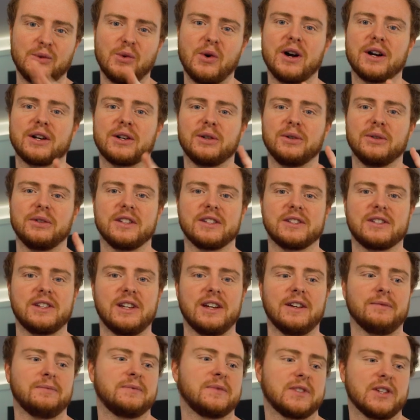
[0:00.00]
to work on this
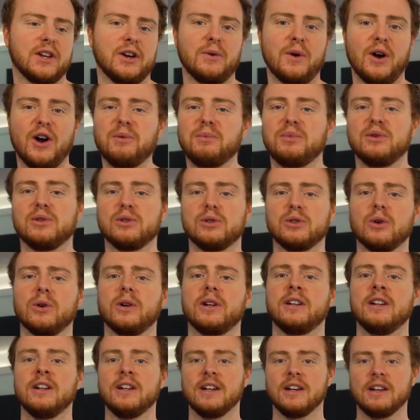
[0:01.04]
year. So I hope you
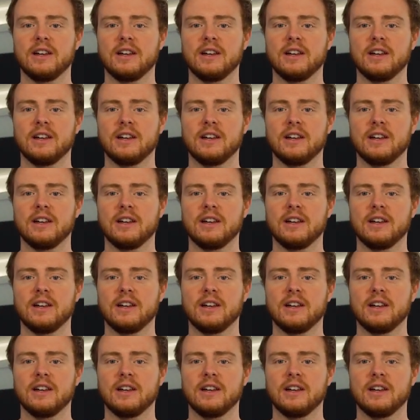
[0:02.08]
enjoy.